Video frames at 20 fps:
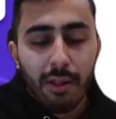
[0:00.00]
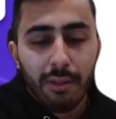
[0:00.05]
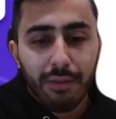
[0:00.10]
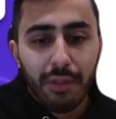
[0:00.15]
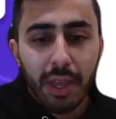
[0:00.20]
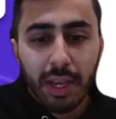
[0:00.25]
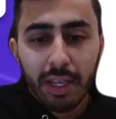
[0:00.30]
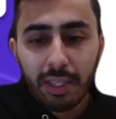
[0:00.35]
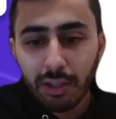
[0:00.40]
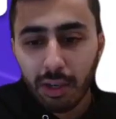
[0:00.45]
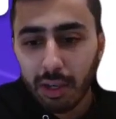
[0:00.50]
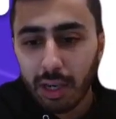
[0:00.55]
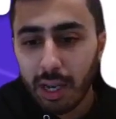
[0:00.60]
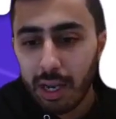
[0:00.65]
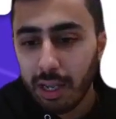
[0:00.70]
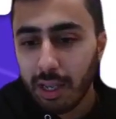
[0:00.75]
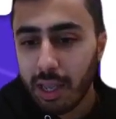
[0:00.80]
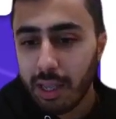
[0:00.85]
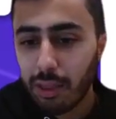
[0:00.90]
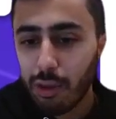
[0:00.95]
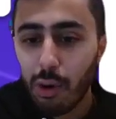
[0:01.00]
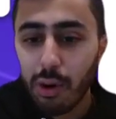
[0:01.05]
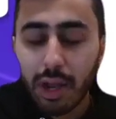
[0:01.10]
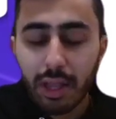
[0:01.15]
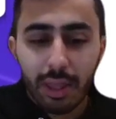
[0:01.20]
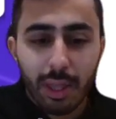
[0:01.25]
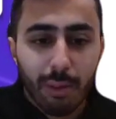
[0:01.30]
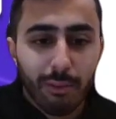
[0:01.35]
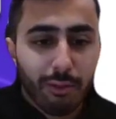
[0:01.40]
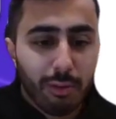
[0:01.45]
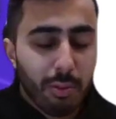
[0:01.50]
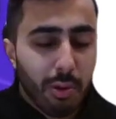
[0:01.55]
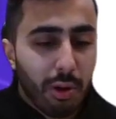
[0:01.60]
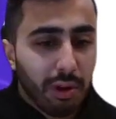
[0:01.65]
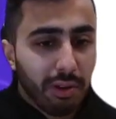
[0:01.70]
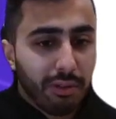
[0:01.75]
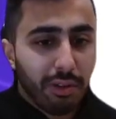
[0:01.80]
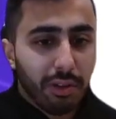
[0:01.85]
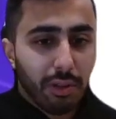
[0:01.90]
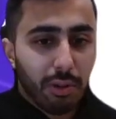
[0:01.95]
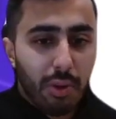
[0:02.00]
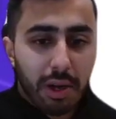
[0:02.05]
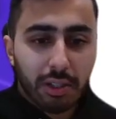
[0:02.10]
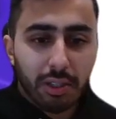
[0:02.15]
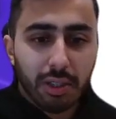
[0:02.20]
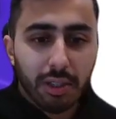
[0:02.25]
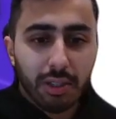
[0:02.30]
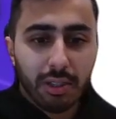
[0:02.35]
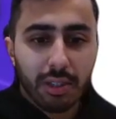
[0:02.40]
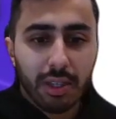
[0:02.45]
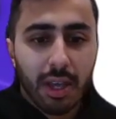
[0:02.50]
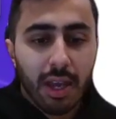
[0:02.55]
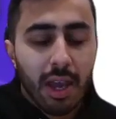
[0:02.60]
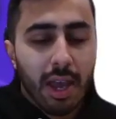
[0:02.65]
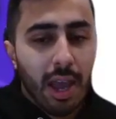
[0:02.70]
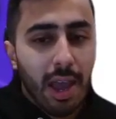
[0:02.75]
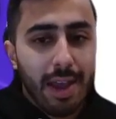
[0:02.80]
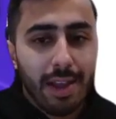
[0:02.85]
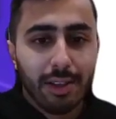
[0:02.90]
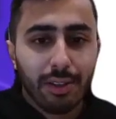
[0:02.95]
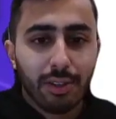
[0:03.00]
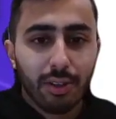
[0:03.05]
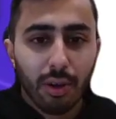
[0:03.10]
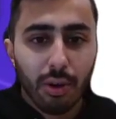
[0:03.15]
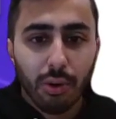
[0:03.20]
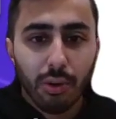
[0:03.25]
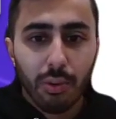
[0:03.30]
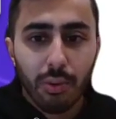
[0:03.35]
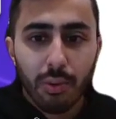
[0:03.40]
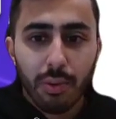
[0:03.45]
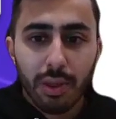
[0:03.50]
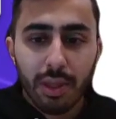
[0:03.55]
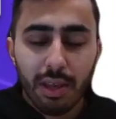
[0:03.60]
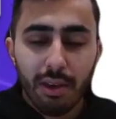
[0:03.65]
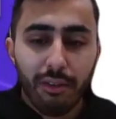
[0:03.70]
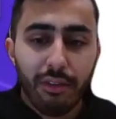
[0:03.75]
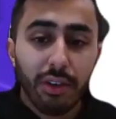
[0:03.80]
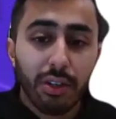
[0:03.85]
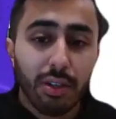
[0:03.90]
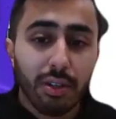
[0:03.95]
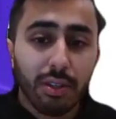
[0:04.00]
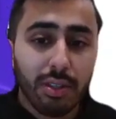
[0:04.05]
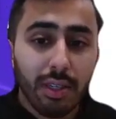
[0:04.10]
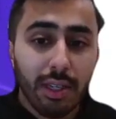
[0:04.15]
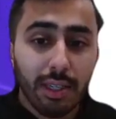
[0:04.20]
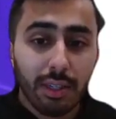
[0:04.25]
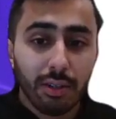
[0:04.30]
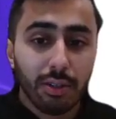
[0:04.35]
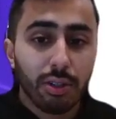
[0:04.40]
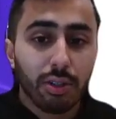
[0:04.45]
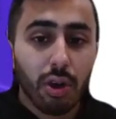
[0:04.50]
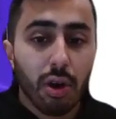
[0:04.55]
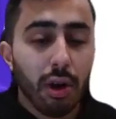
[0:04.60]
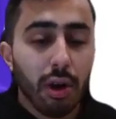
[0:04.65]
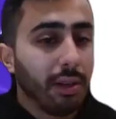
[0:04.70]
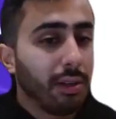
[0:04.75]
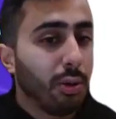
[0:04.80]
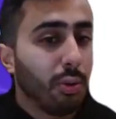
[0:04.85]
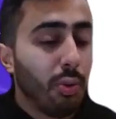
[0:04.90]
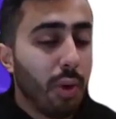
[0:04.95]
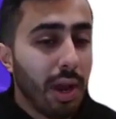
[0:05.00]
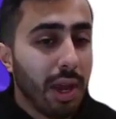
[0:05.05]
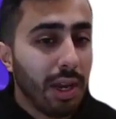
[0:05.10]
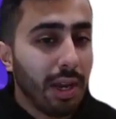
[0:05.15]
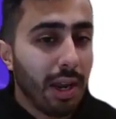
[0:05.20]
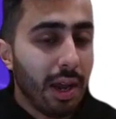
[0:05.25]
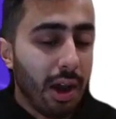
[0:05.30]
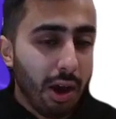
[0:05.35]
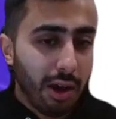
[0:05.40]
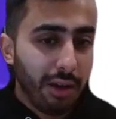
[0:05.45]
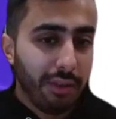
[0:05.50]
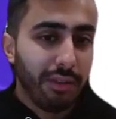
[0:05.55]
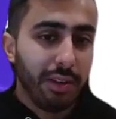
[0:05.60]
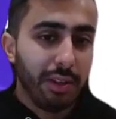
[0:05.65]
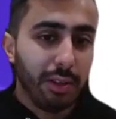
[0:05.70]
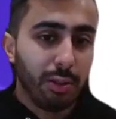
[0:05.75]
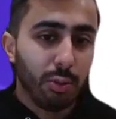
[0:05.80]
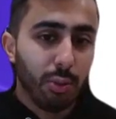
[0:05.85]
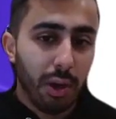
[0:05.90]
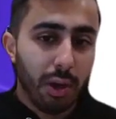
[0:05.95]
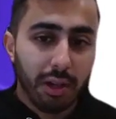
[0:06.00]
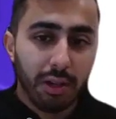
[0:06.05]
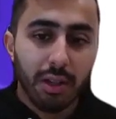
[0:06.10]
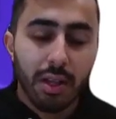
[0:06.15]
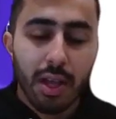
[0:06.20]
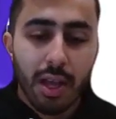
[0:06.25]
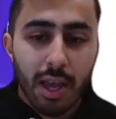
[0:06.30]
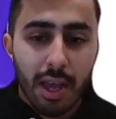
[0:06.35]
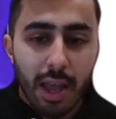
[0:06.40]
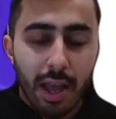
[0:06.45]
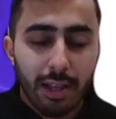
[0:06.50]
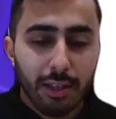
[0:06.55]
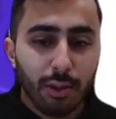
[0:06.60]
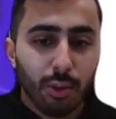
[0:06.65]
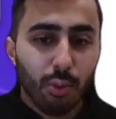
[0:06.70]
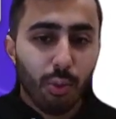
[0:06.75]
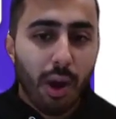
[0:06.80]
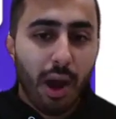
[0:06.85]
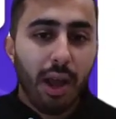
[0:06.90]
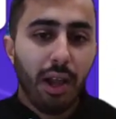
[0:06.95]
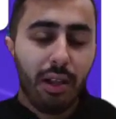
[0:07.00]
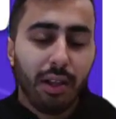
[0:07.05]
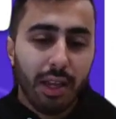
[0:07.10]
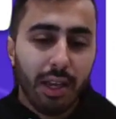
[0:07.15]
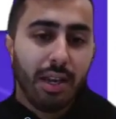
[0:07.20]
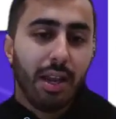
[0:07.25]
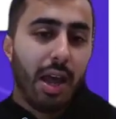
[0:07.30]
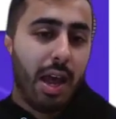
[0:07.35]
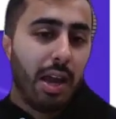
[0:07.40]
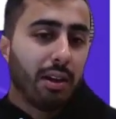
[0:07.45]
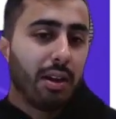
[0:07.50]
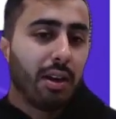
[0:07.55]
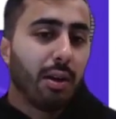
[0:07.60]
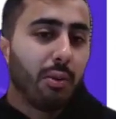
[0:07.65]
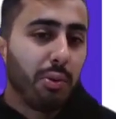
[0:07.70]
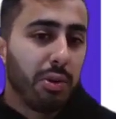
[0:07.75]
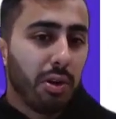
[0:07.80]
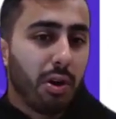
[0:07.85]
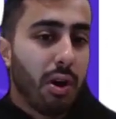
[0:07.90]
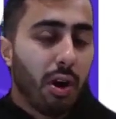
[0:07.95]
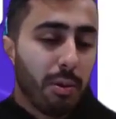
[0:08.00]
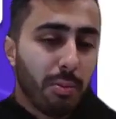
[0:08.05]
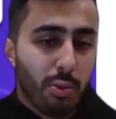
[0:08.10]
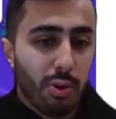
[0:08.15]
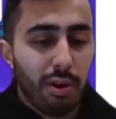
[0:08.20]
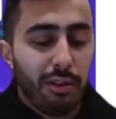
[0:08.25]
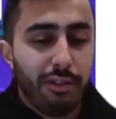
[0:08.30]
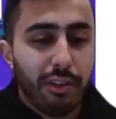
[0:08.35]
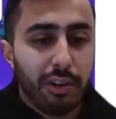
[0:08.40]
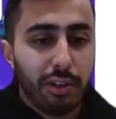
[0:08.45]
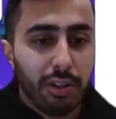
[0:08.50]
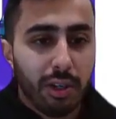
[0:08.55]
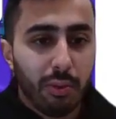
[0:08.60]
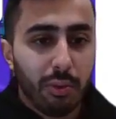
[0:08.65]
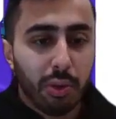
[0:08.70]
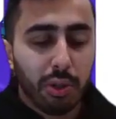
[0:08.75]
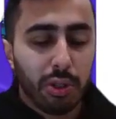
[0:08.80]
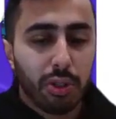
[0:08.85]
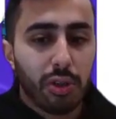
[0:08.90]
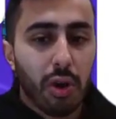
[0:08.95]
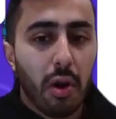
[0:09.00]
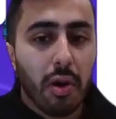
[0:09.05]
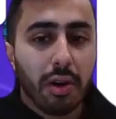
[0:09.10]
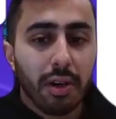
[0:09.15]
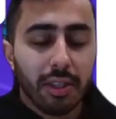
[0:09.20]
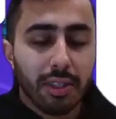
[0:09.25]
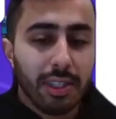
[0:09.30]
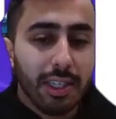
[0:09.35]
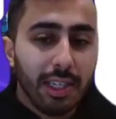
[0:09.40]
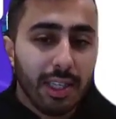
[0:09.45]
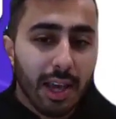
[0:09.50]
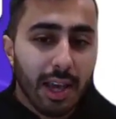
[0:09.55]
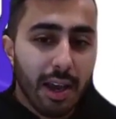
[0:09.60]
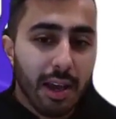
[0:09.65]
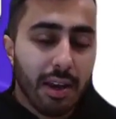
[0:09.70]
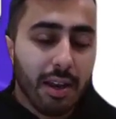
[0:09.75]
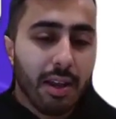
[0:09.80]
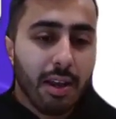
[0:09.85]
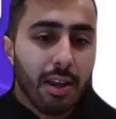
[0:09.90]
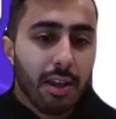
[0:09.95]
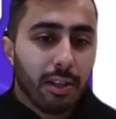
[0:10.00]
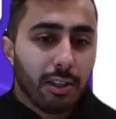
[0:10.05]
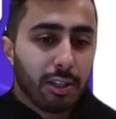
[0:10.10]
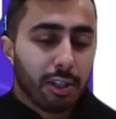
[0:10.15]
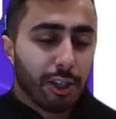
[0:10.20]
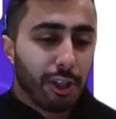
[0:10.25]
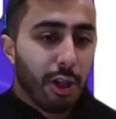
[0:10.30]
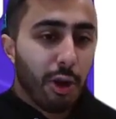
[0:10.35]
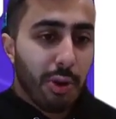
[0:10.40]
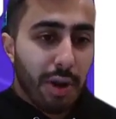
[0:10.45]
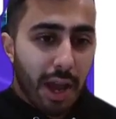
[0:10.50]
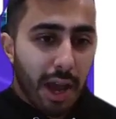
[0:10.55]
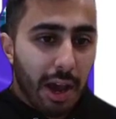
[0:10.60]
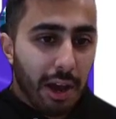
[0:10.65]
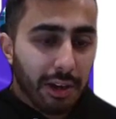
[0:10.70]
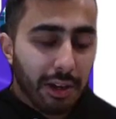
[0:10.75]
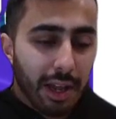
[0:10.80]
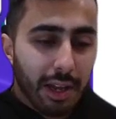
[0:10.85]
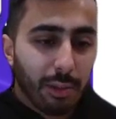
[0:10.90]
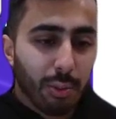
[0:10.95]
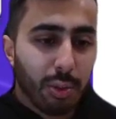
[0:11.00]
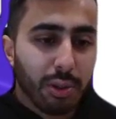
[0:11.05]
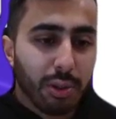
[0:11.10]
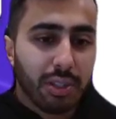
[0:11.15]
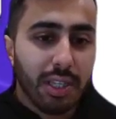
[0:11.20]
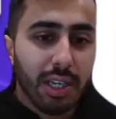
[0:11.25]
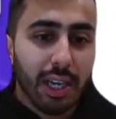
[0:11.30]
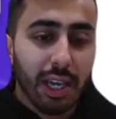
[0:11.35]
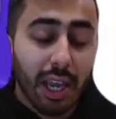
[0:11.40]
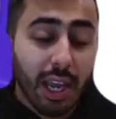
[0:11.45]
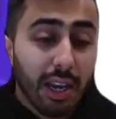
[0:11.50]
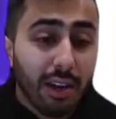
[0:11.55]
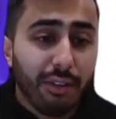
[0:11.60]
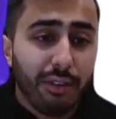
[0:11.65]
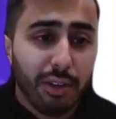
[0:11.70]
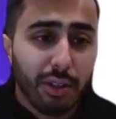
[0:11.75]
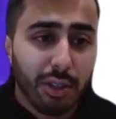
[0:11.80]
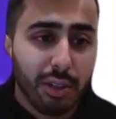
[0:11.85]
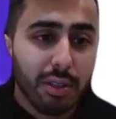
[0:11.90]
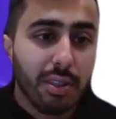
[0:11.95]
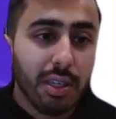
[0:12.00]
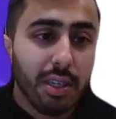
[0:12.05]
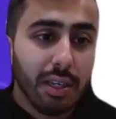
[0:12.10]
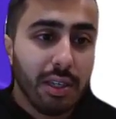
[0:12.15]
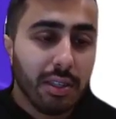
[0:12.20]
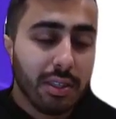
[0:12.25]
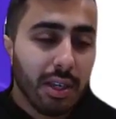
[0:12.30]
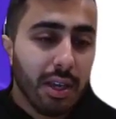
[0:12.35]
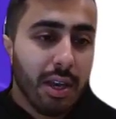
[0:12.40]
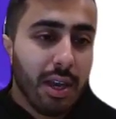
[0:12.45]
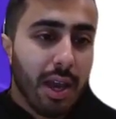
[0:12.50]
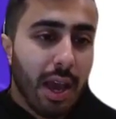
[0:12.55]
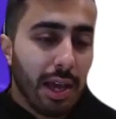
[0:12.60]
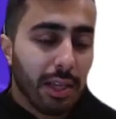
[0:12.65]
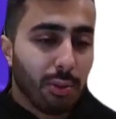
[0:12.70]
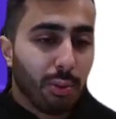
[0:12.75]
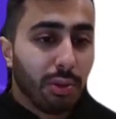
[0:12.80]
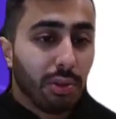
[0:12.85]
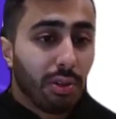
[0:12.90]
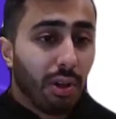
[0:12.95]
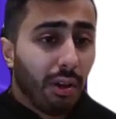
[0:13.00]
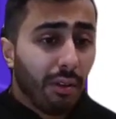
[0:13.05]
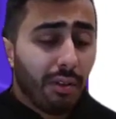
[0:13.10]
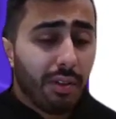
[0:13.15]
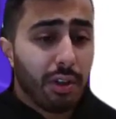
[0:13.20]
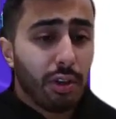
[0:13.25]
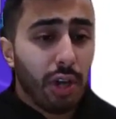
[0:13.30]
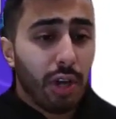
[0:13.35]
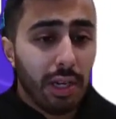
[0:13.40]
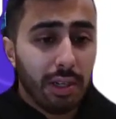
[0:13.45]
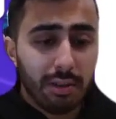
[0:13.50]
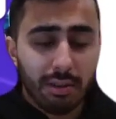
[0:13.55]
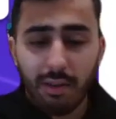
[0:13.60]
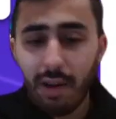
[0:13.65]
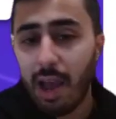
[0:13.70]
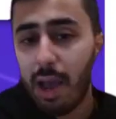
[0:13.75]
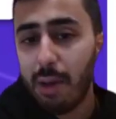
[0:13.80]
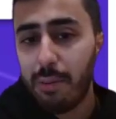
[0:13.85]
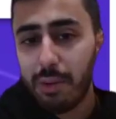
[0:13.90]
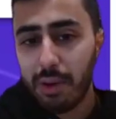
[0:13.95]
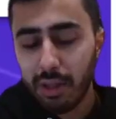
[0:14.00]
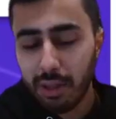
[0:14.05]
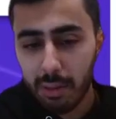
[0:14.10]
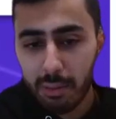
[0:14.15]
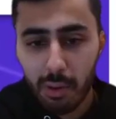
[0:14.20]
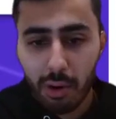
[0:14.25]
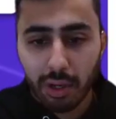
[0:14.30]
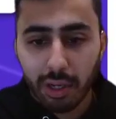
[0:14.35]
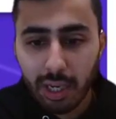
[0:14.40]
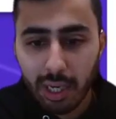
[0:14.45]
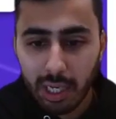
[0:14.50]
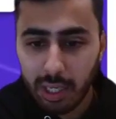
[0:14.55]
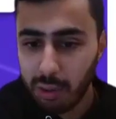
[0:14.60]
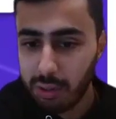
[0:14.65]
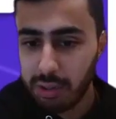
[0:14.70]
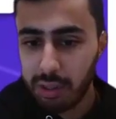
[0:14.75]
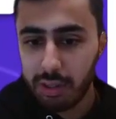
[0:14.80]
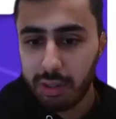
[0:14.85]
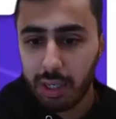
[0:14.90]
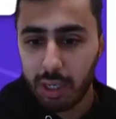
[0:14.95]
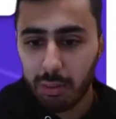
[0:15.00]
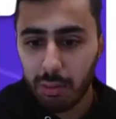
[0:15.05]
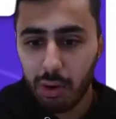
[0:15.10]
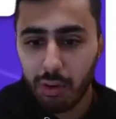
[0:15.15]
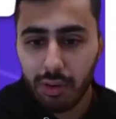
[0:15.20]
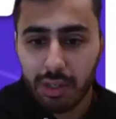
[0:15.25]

Things are getting thrown at them from all different directions. And so the efficiencies are starting to wane off as well. And so while in aggregate we are more efficient, we're starting to see that slow down, and we're seeing inefficiencies as a result of the changes that happen in the market ecosystem over